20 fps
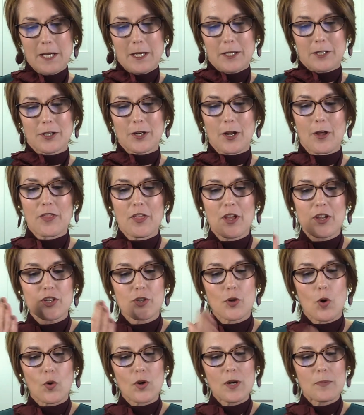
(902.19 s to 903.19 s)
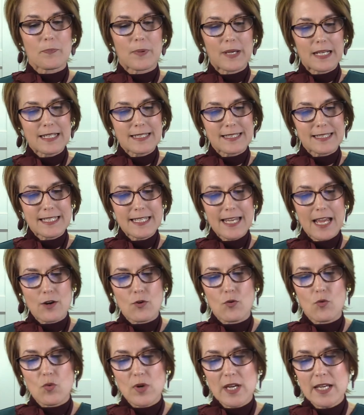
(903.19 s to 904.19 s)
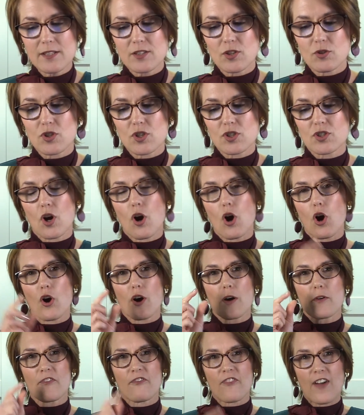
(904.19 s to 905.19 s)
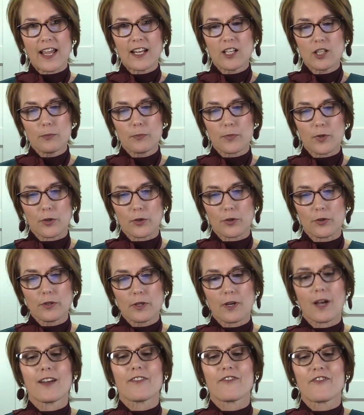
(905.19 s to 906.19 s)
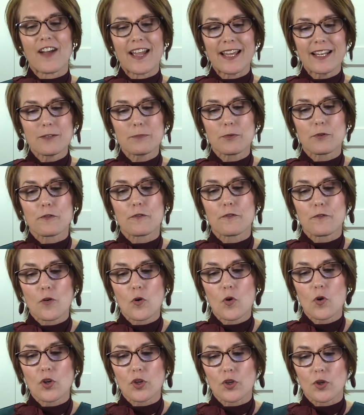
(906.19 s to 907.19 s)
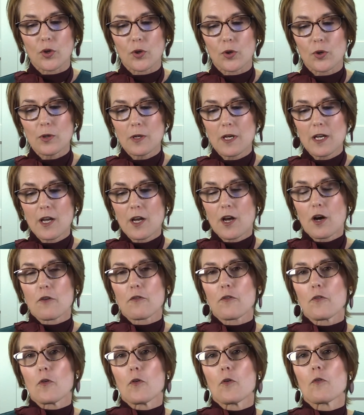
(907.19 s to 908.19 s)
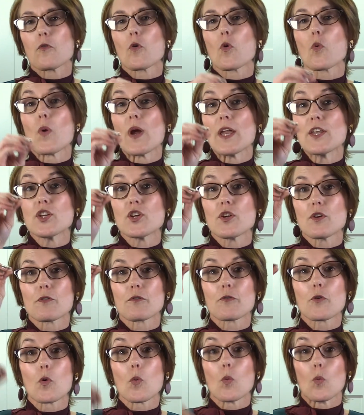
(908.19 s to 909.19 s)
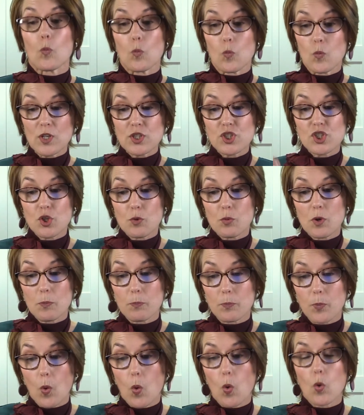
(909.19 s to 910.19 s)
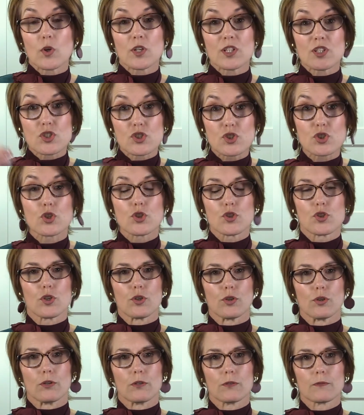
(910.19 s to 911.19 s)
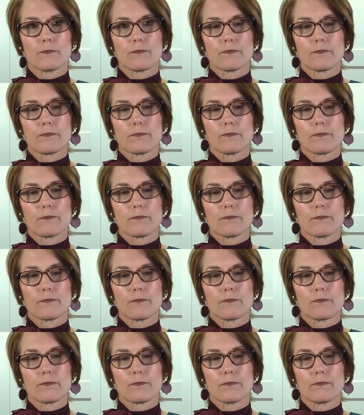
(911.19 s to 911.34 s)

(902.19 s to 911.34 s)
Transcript: You know, that your ability and resources are available for you for when you, for which you were born to do.